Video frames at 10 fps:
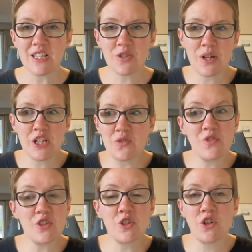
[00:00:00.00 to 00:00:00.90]
So it just
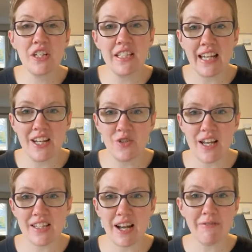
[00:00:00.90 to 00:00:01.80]
feels good to get
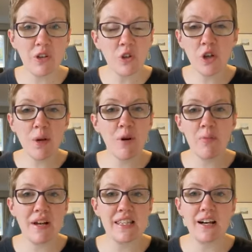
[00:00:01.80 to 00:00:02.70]
dressed. I feel good
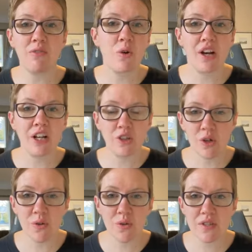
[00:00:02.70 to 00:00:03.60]
about myself wearing
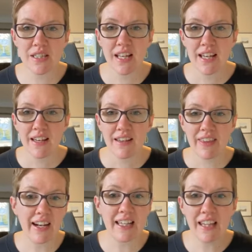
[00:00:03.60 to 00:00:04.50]
clothes
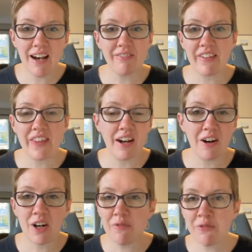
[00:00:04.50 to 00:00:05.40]
that I love and that
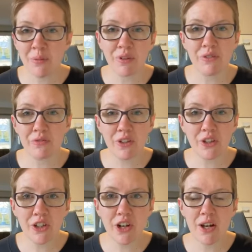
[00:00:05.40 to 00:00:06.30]
are comfortable and
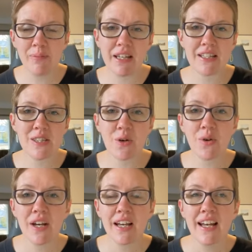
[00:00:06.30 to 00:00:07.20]
feel good on me.
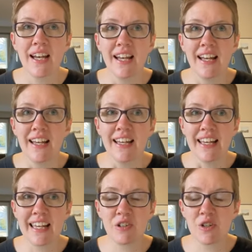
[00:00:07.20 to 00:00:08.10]
So
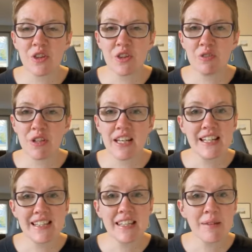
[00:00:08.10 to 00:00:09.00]

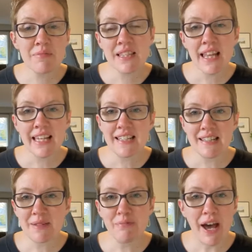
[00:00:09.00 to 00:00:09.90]
it seems like it
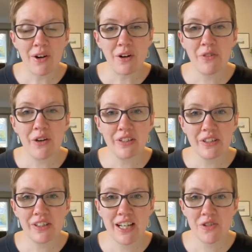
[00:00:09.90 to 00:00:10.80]
doesn't matter if you have a
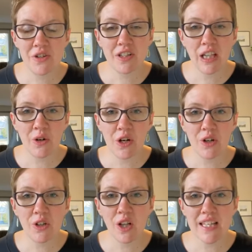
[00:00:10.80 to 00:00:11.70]
little extra clutter
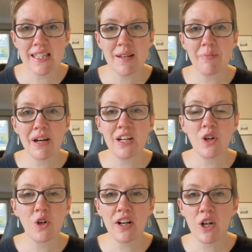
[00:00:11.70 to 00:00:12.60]
in your closet,
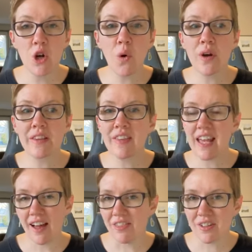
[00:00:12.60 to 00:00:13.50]
but knowing
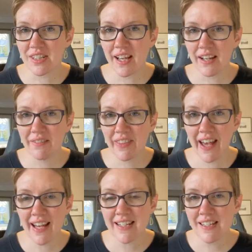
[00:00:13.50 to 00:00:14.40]
the other side of
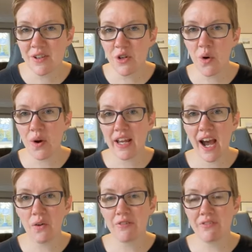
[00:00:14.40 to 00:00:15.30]
that,
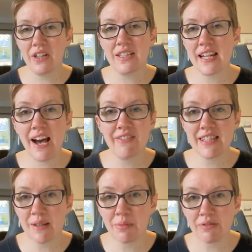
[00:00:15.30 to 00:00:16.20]
knowing how it feels to have a
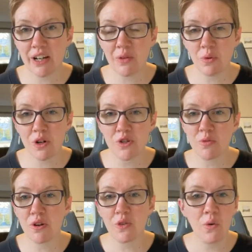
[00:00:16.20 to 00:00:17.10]
simplified
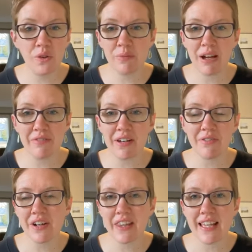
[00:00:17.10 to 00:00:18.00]
wardrobe with only my
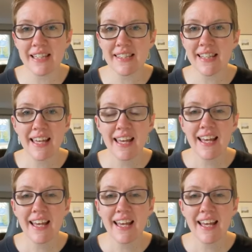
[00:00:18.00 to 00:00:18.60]
favorite things,